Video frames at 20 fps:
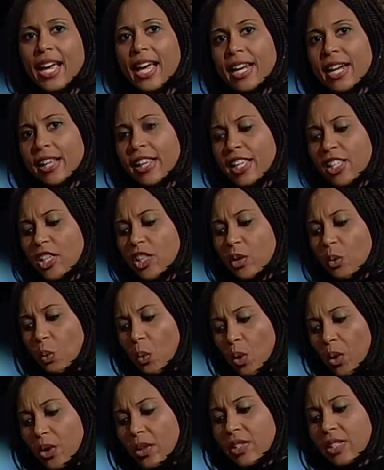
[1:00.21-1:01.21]
Now, these are the
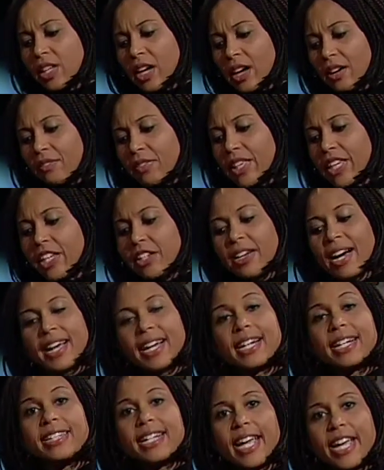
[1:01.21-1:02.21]
words of the
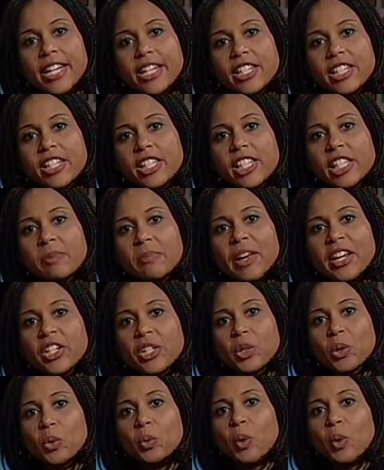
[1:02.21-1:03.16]
United Nations Special